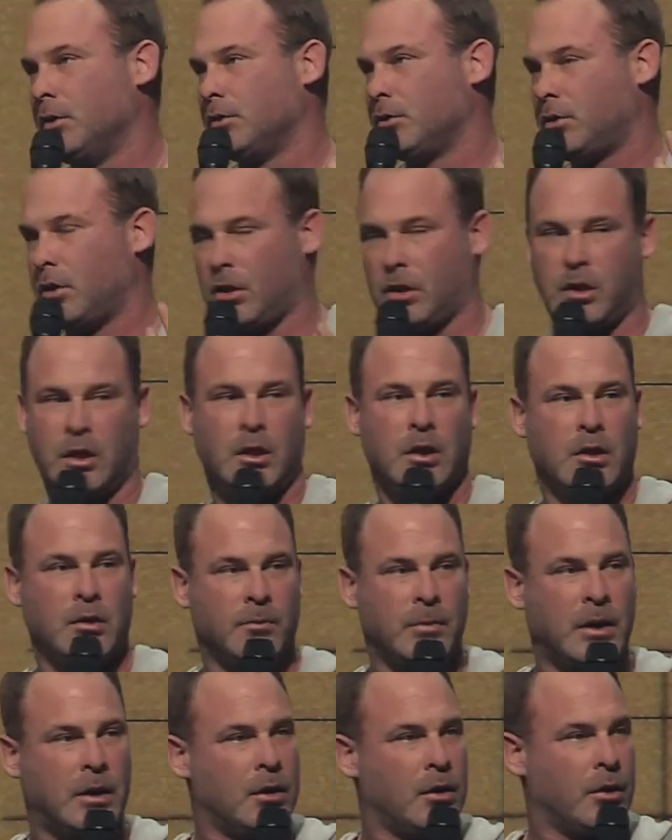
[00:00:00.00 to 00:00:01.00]
to think
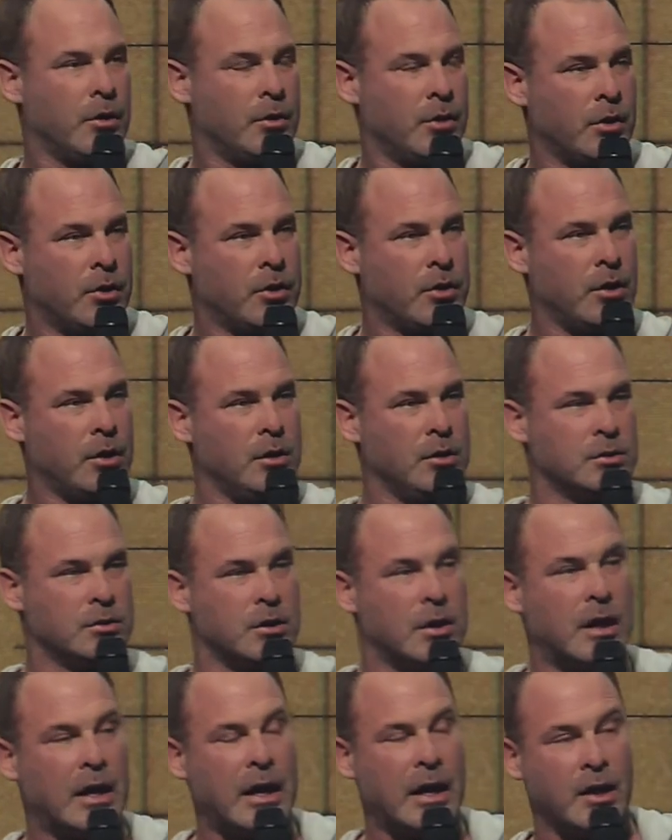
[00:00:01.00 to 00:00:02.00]
about are the things
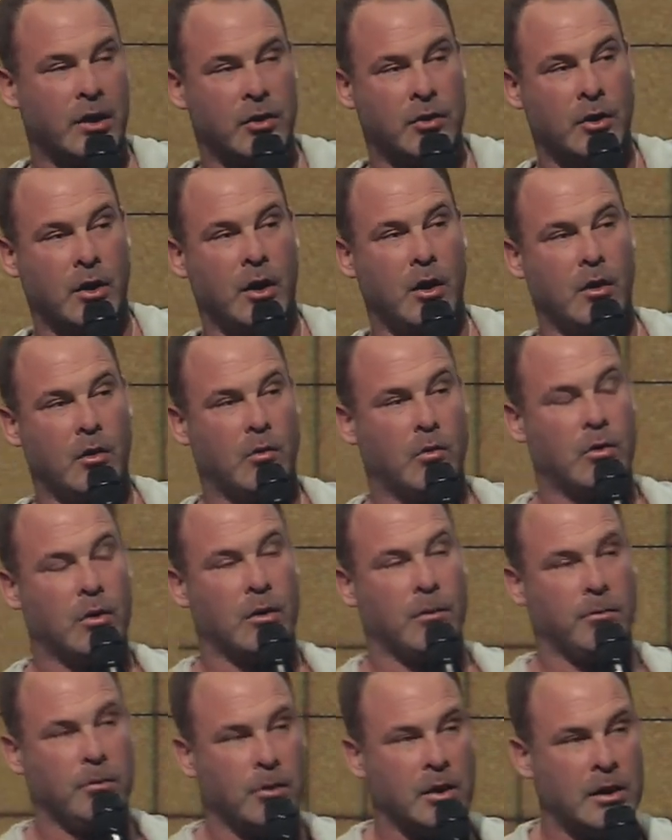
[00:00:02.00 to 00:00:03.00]
that I thought were
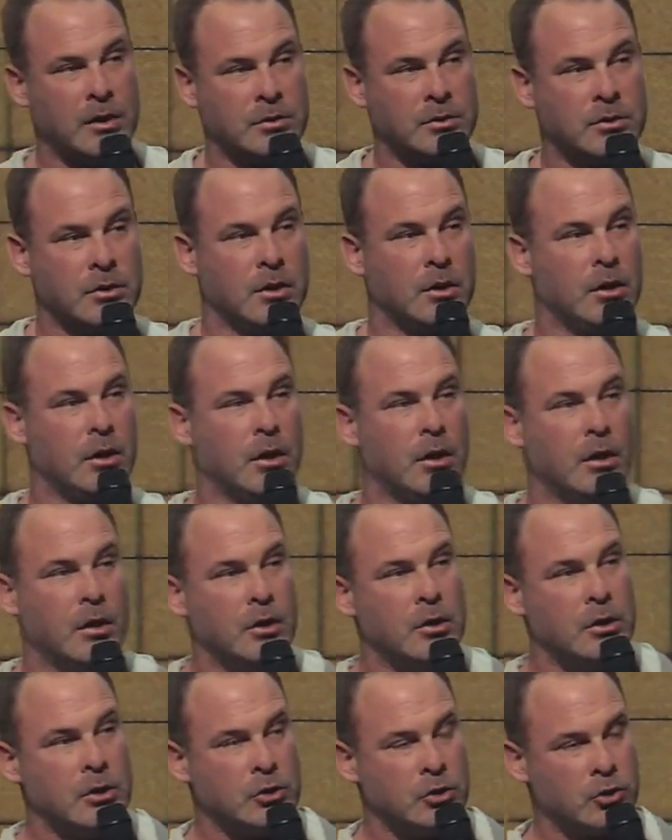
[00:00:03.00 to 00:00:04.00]
a blessing
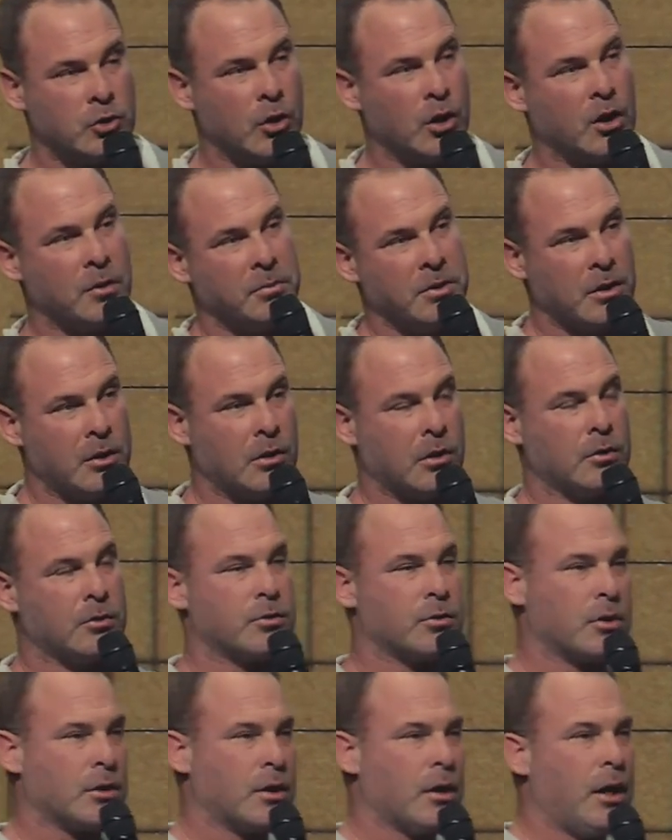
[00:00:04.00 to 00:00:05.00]
drawing me
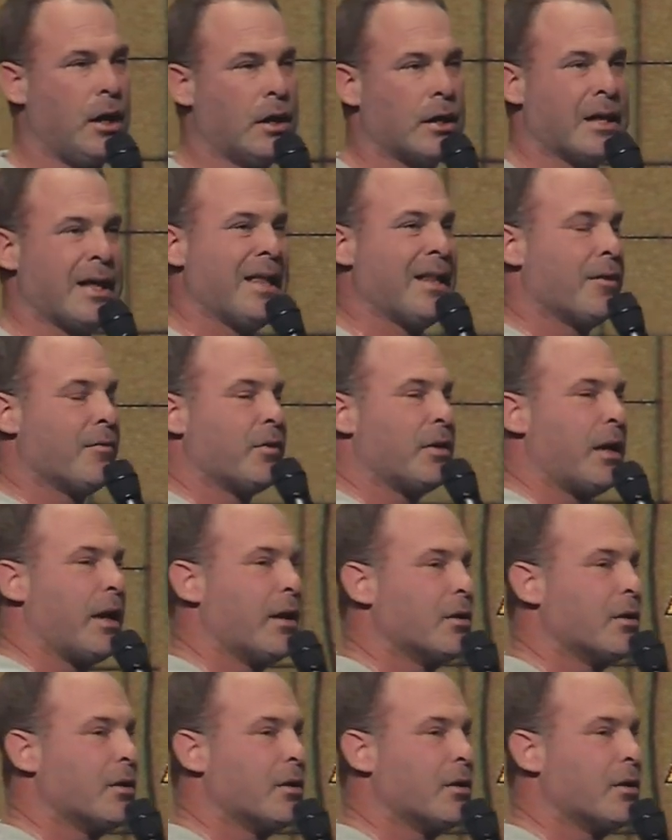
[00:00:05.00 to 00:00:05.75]
closer to God? And if the